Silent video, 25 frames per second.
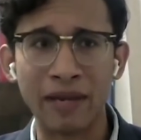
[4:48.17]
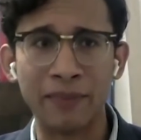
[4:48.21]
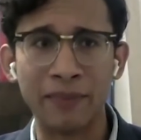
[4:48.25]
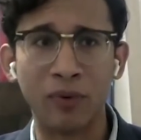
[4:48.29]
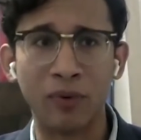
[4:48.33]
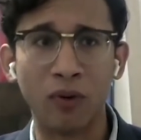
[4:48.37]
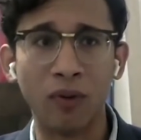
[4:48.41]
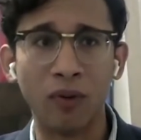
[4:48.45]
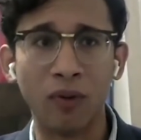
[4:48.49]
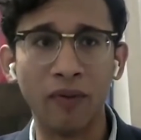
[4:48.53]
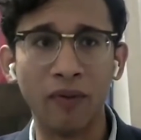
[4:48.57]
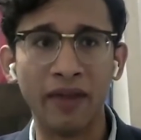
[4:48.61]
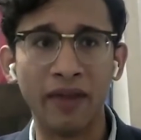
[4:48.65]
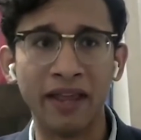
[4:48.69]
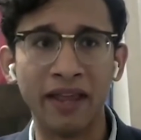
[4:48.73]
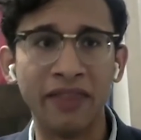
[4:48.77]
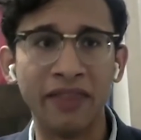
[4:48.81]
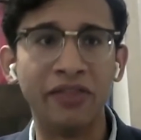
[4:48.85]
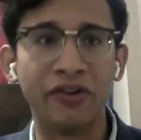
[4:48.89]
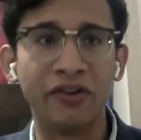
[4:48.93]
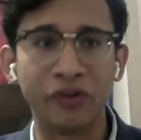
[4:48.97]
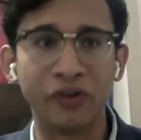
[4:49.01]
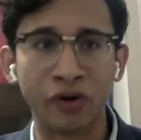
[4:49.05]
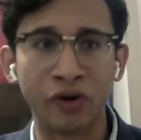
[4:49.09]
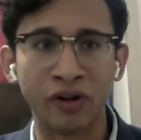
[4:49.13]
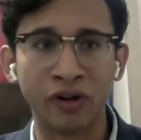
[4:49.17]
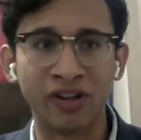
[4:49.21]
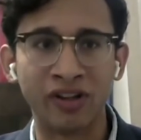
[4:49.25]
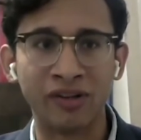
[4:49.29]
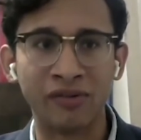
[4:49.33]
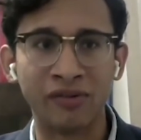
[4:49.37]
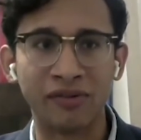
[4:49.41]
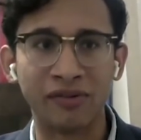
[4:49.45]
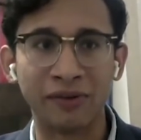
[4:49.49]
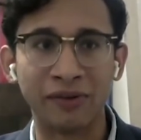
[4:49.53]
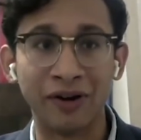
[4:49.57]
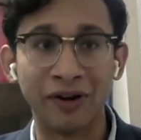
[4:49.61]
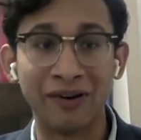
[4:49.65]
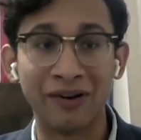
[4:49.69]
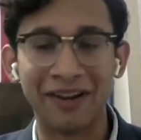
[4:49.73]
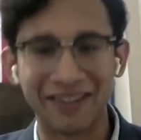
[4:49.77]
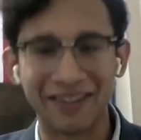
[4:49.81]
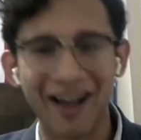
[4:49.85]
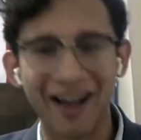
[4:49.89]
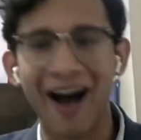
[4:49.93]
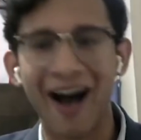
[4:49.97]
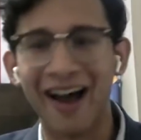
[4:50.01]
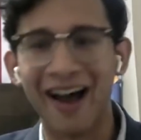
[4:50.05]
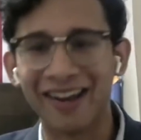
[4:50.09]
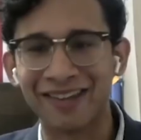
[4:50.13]
I think people in the journalism sphere,
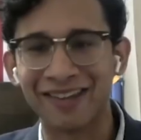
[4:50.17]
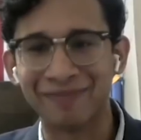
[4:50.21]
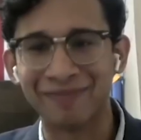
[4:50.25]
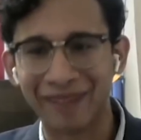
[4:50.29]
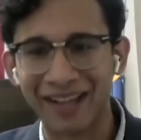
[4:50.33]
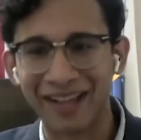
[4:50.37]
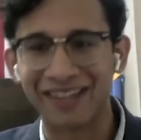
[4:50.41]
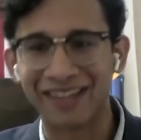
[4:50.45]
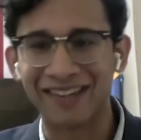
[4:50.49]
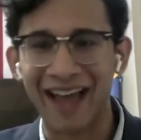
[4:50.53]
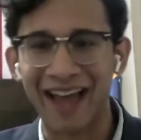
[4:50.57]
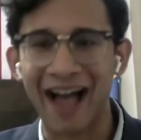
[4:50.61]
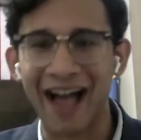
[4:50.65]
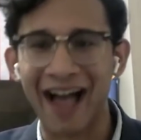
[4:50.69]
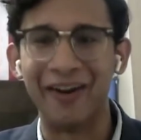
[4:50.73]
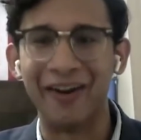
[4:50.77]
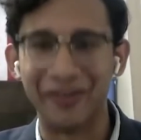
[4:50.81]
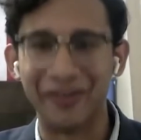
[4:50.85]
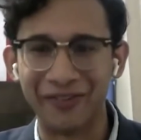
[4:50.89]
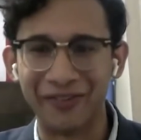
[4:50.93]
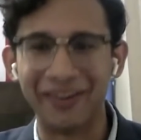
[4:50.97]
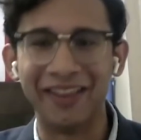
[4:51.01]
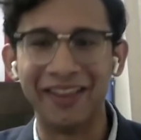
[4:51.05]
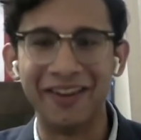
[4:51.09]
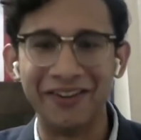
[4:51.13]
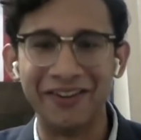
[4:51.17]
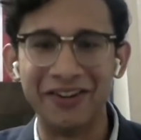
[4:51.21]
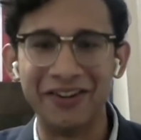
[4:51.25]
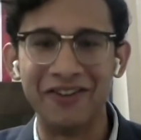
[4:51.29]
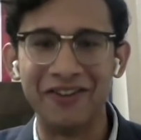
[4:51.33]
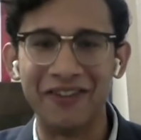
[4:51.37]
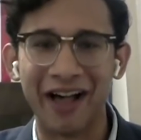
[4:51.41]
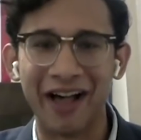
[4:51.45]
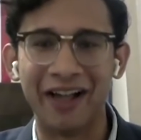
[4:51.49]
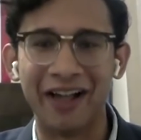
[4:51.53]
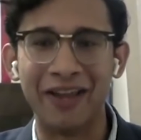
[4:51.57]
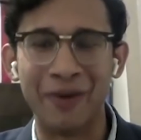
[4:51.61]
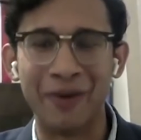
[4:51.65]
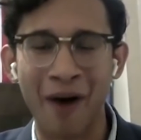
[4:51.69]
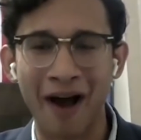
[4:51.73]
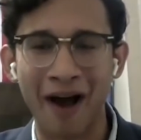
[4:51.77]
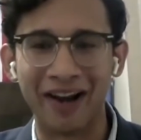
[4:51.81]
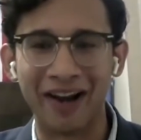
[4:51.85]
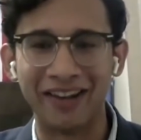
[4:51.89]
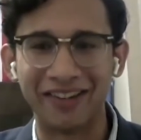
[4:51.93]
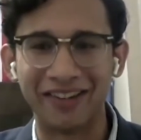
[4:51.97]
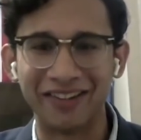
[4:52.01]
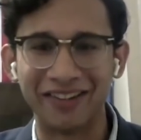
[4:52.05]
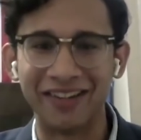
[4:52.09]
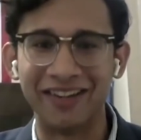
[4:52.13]
as odd as it may sound, really do value
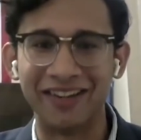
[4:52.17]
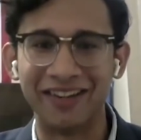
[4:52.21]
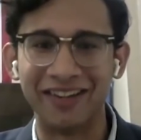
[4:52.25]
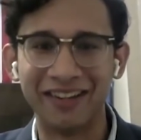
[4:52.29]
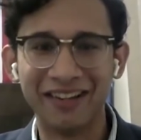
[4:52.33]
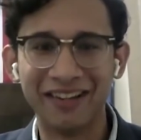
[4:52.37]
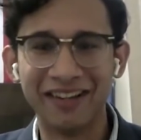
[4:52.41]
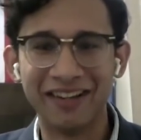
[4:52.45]
honesty.